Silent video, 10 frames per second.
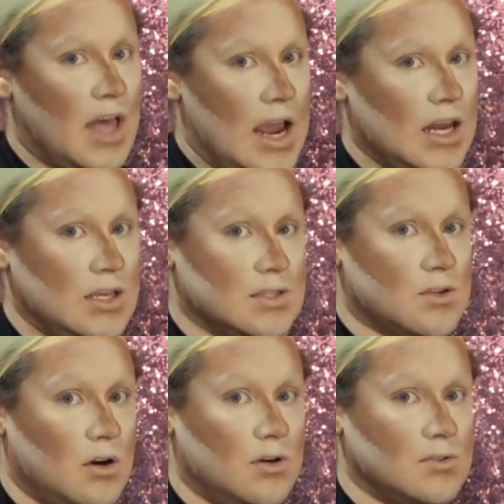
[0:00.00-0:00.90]
80s
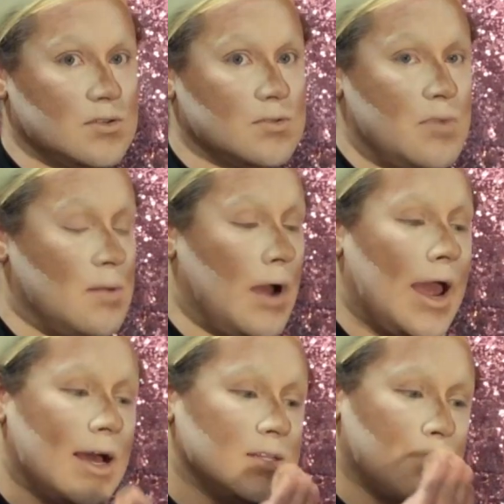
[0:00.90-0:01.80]
dolls made by
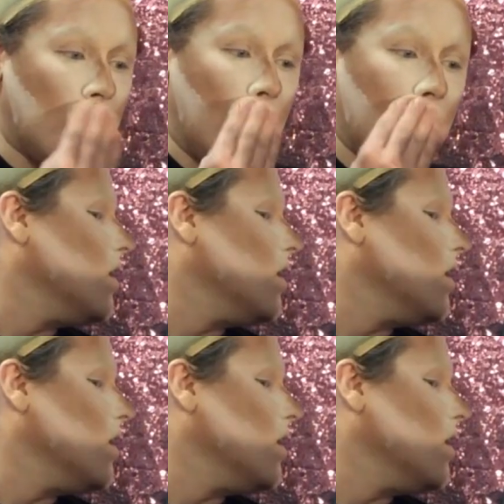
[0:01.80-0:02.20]
Hasbro.